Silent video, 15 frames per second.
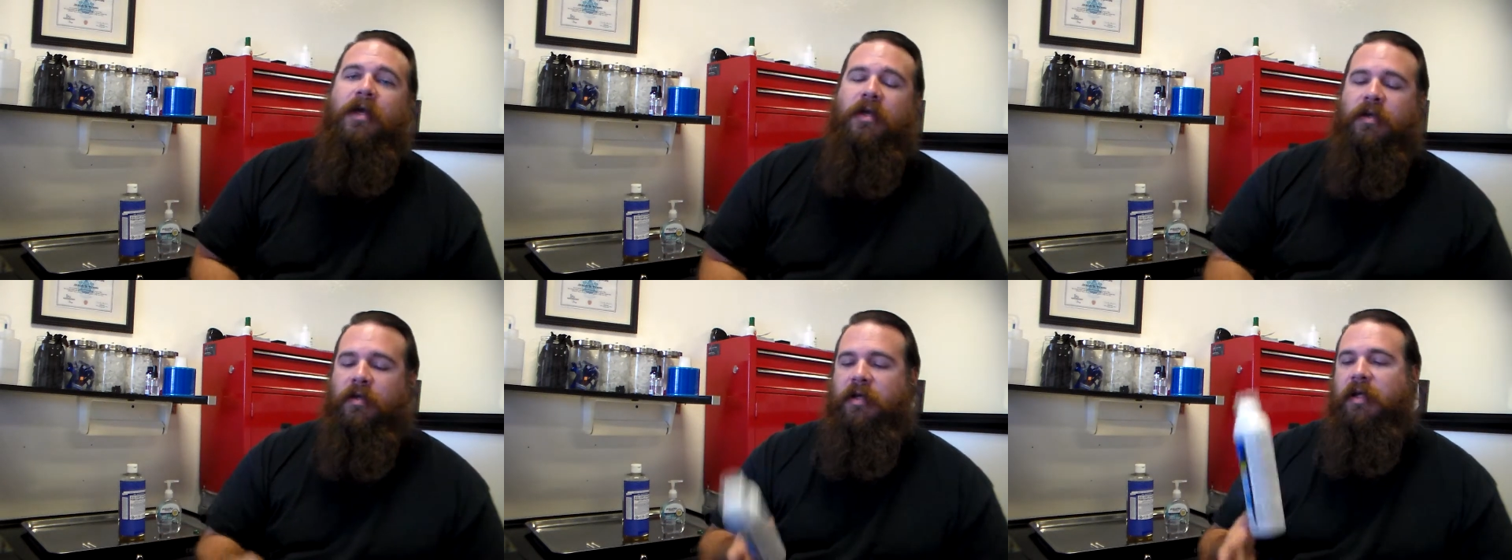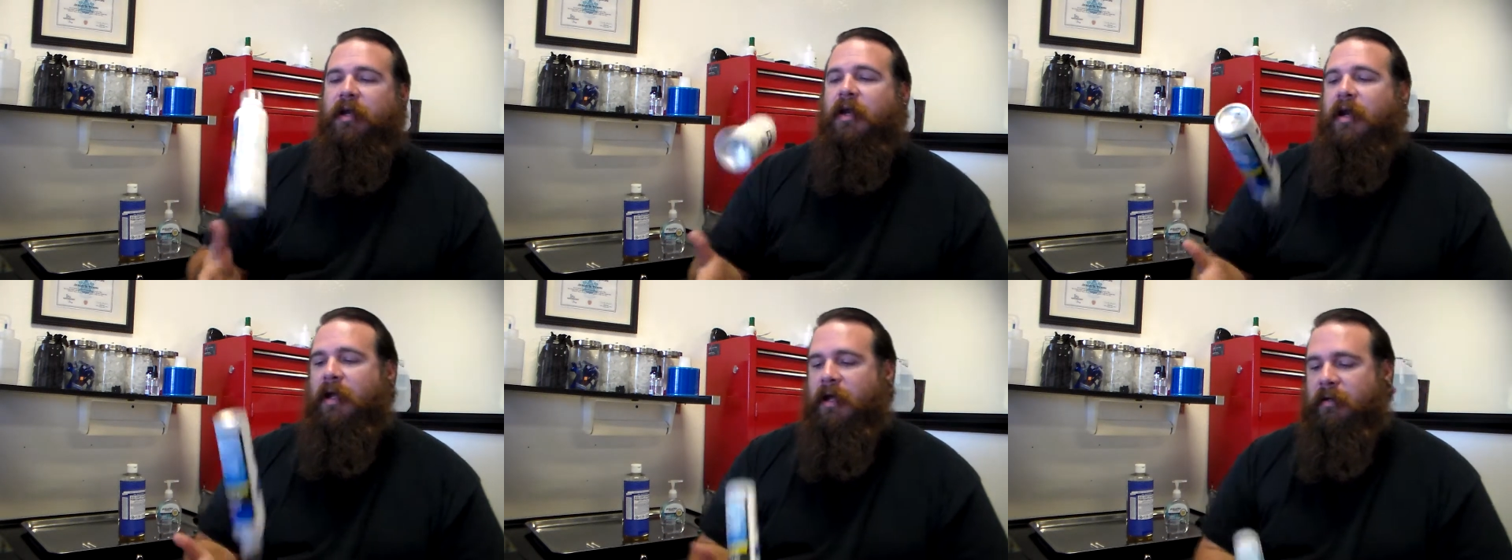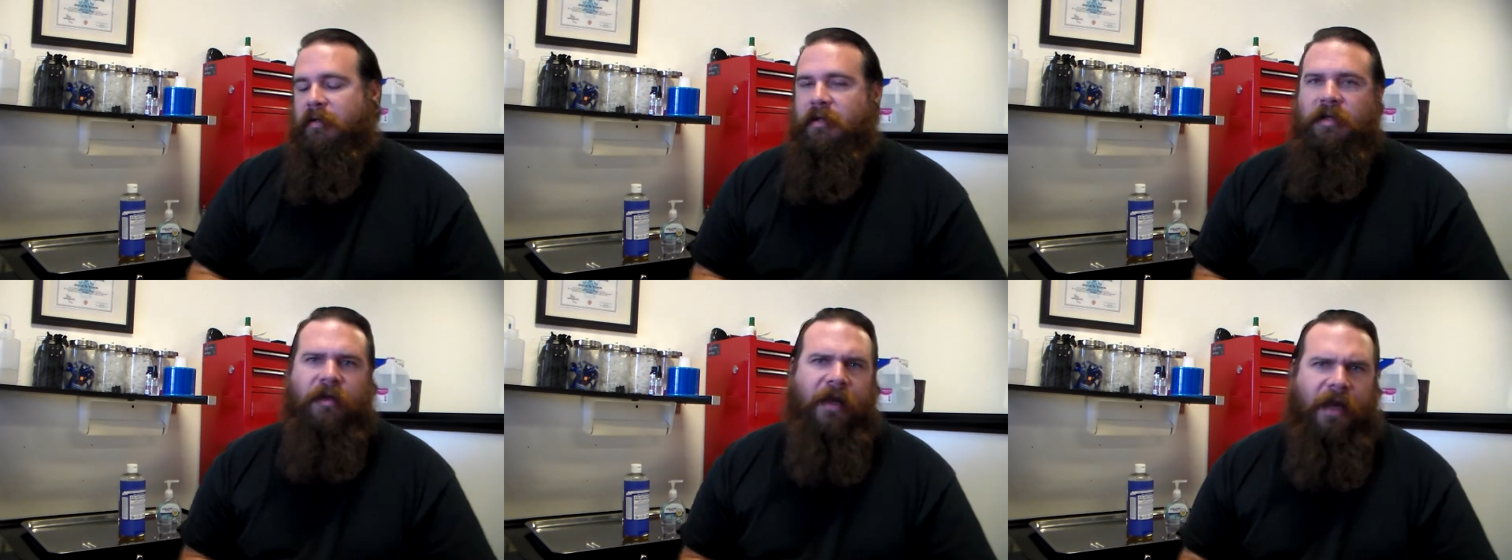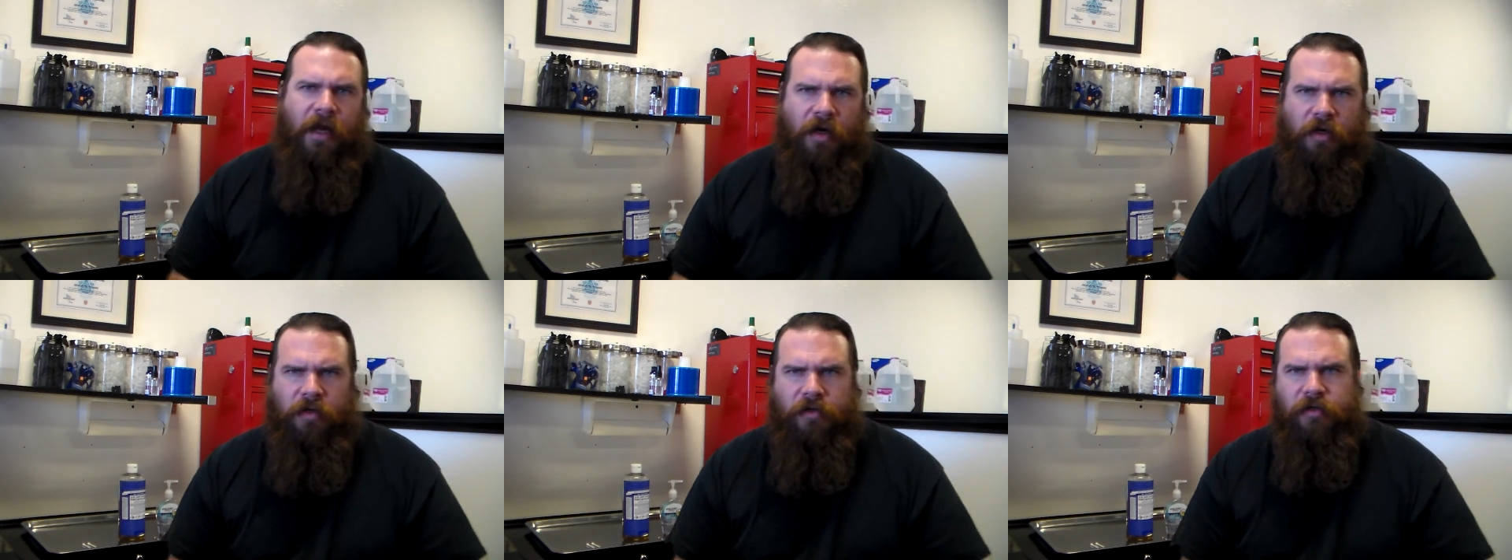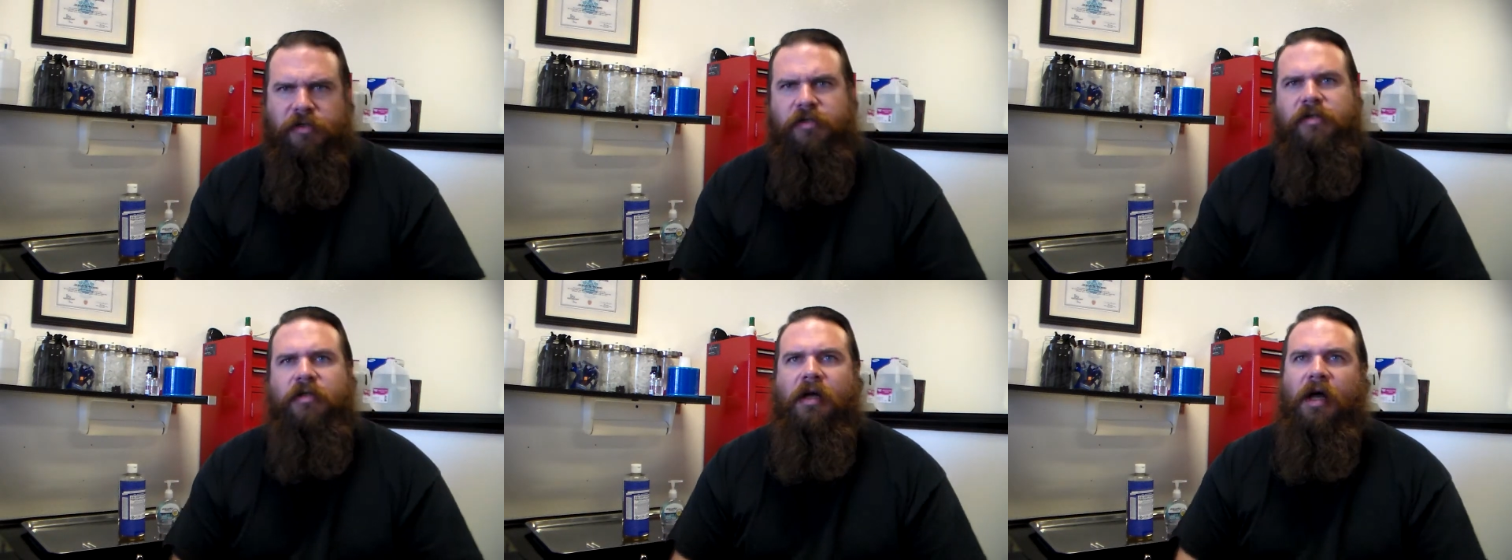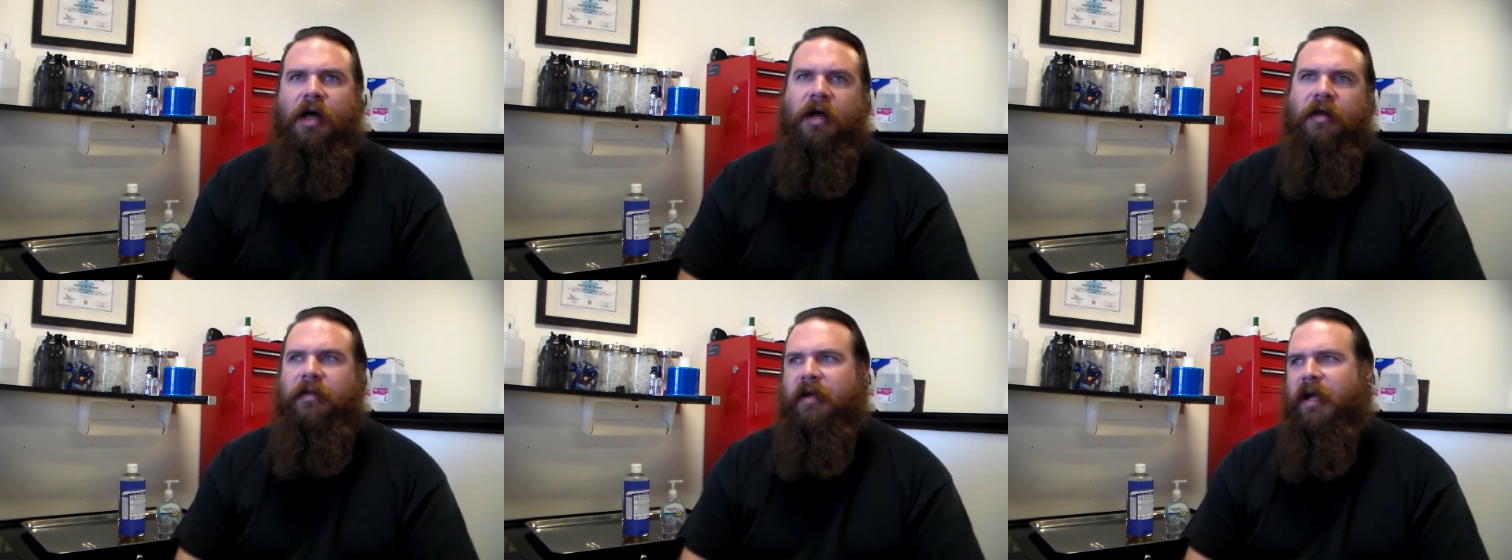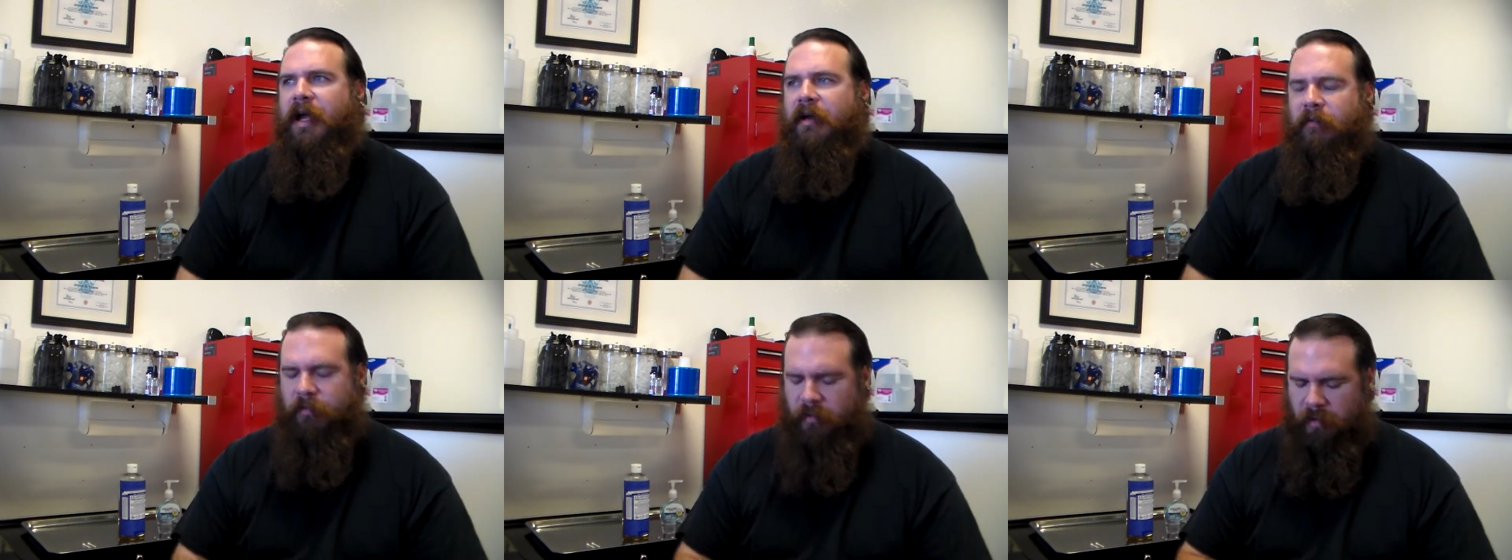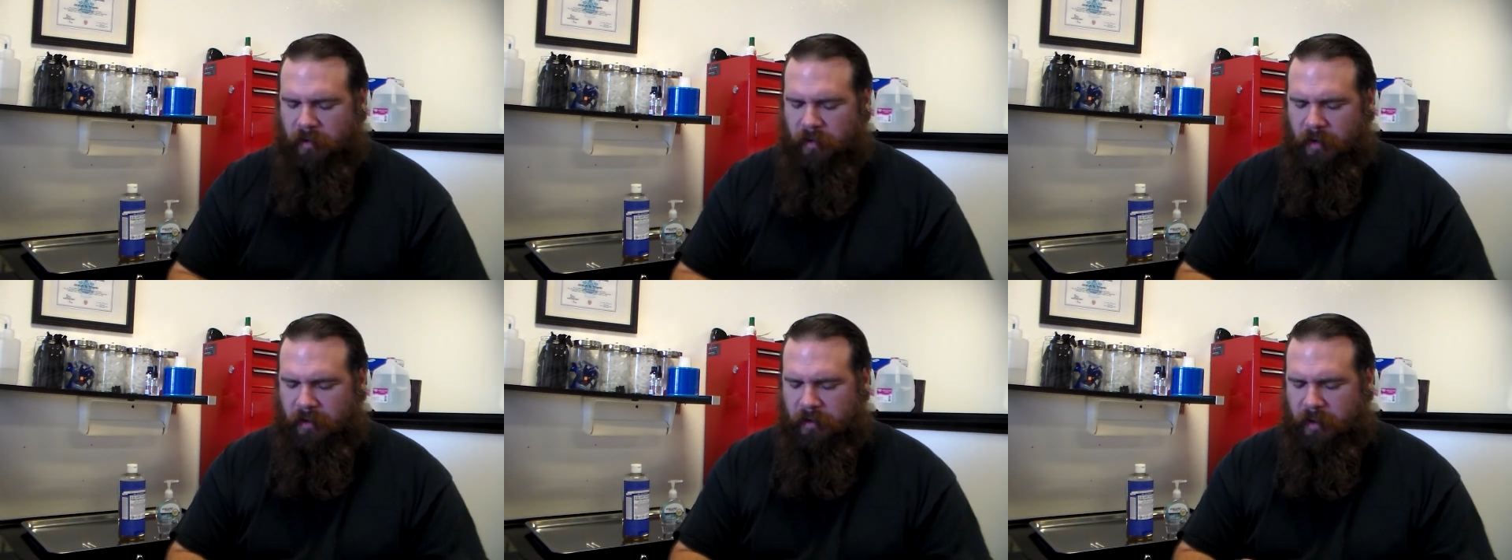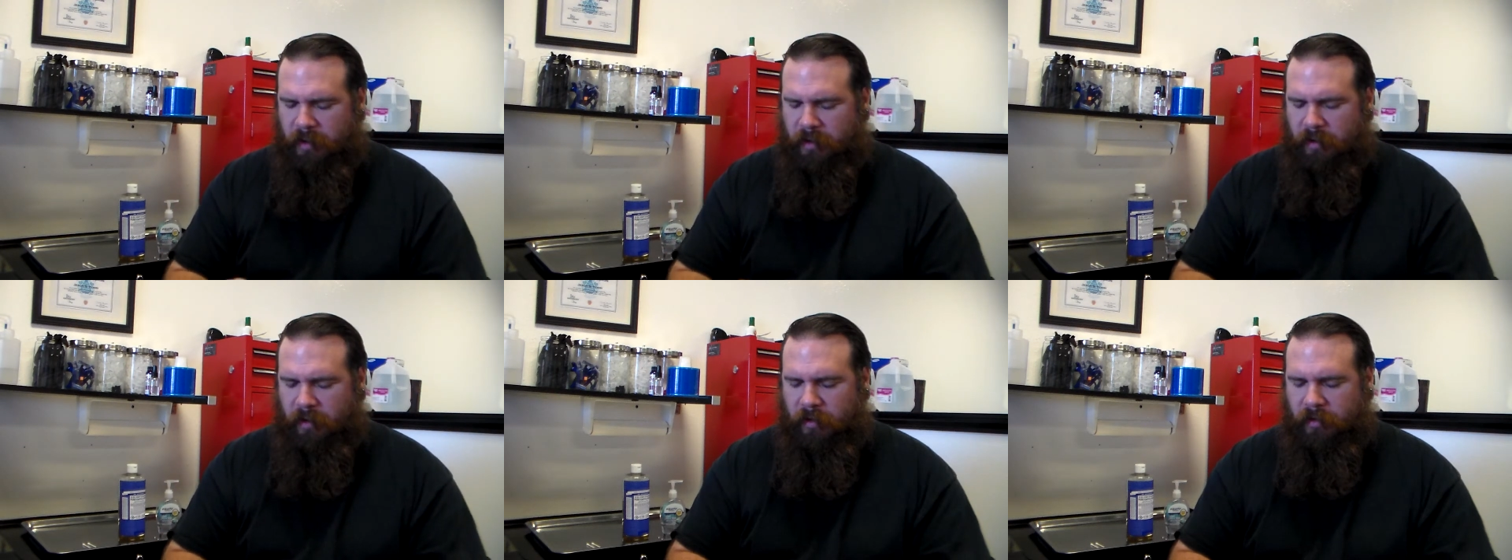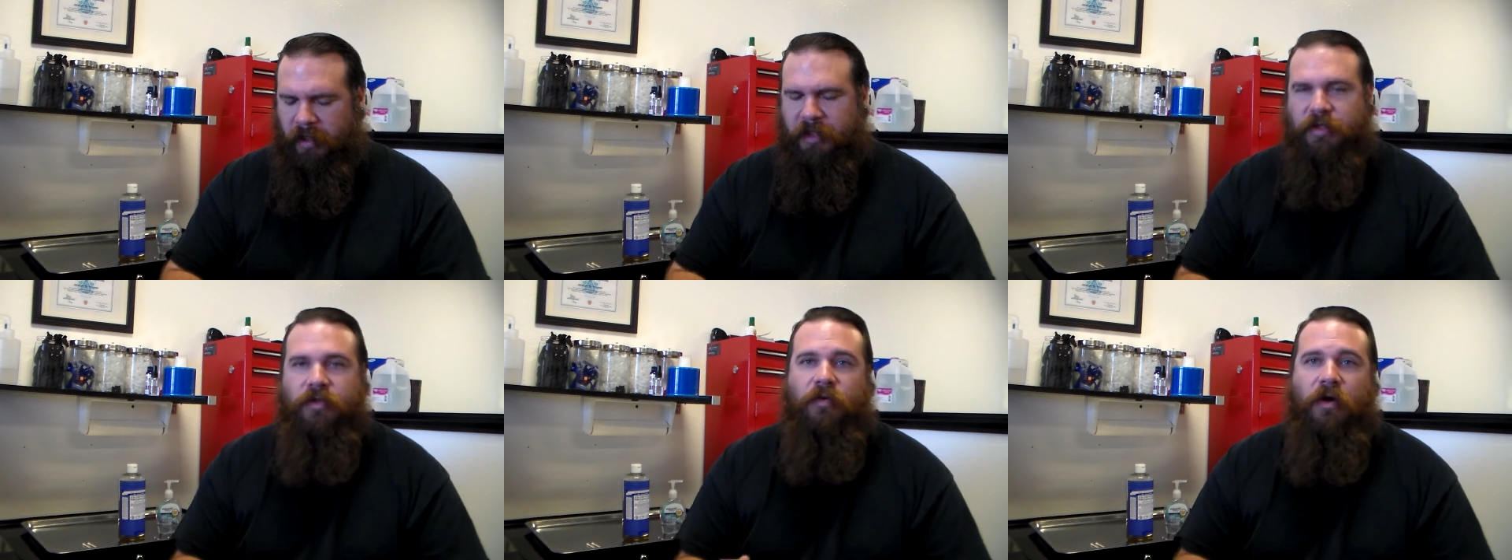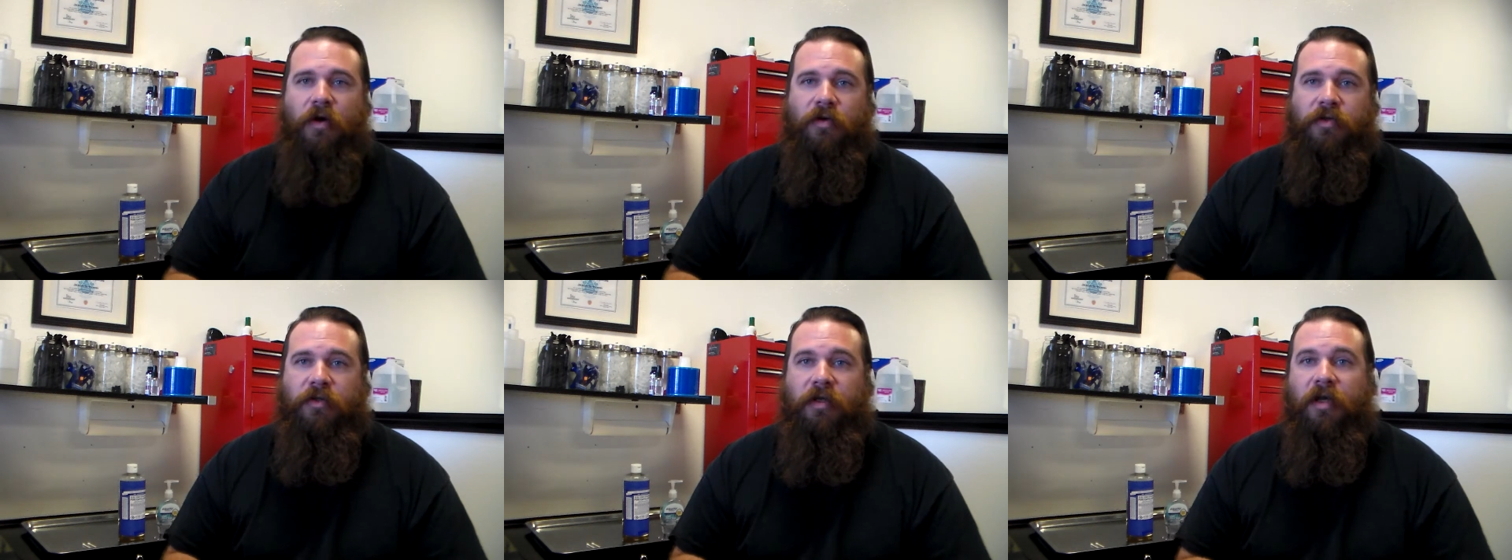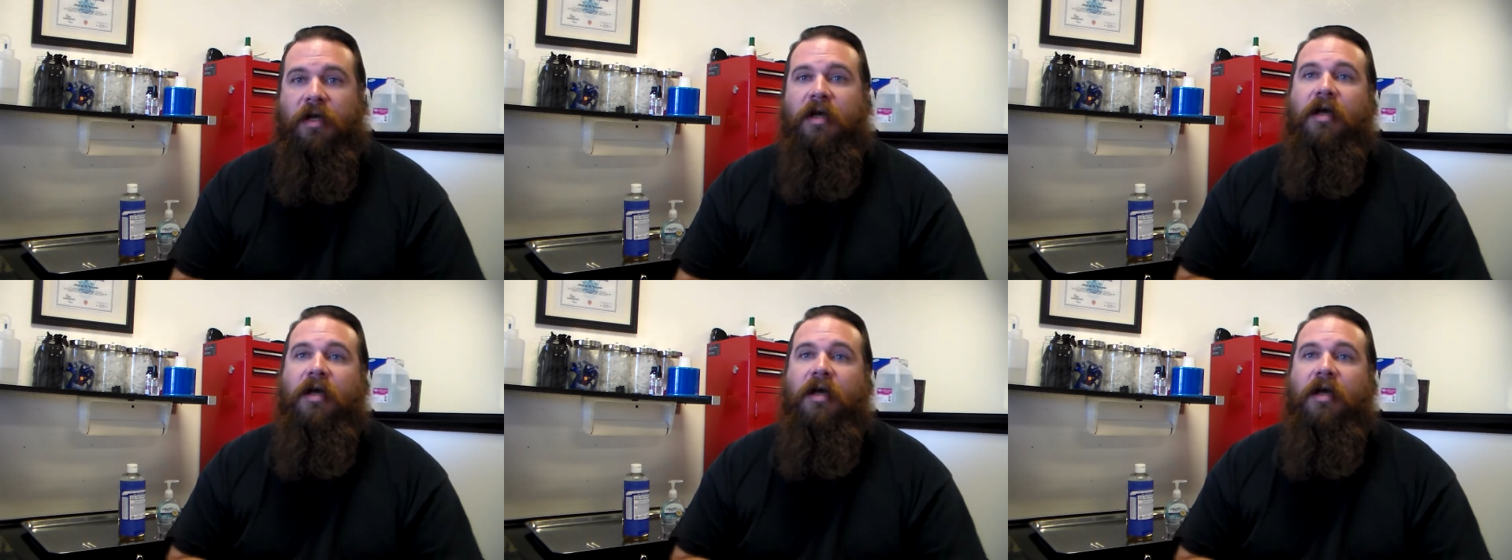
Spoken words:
You can get it at Claire's. They have one out there called H2 Ocean.